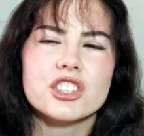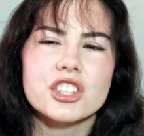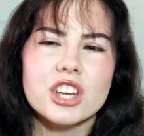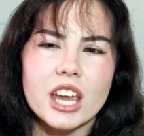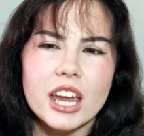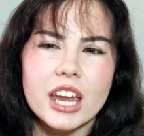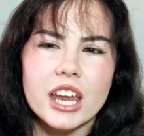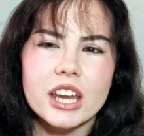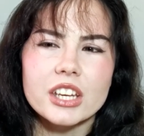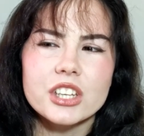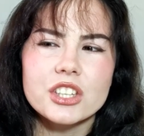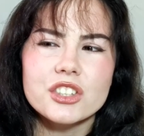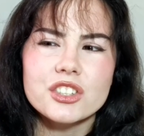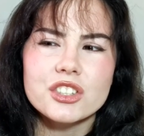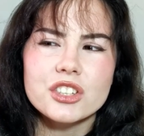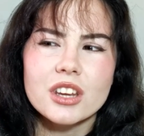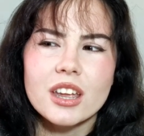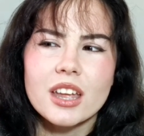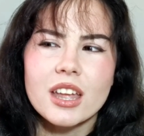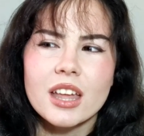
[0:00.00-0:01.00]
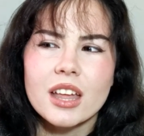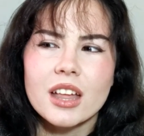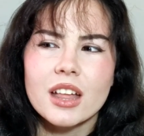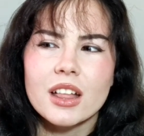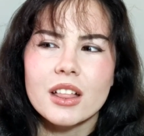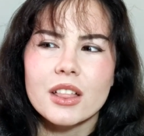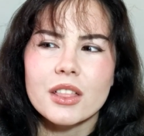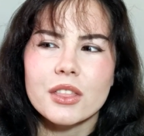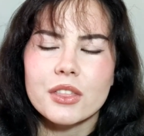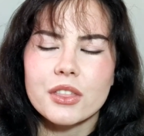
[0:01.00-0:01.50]
change
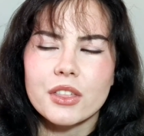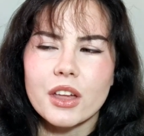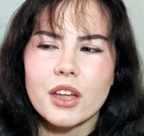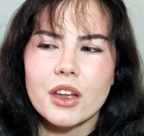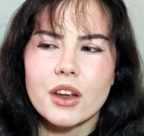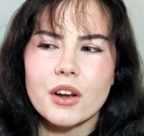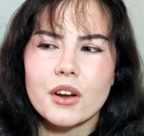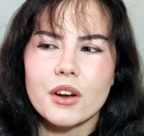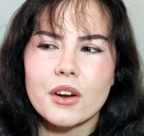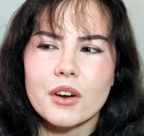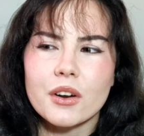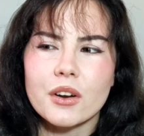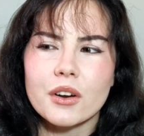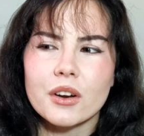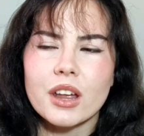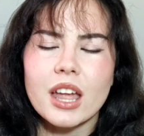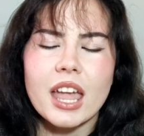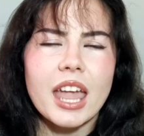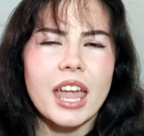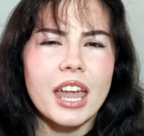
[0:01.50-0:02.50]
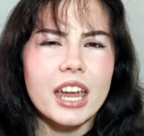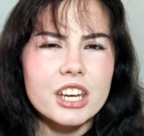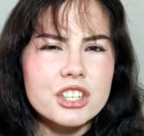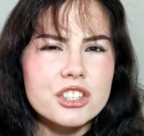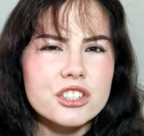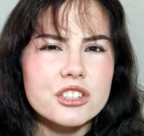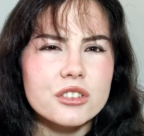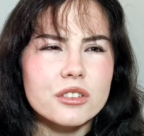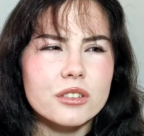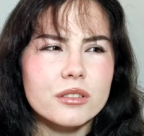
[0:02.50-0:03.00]
their
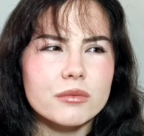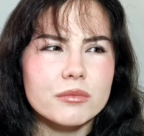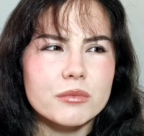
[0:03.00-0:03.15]
age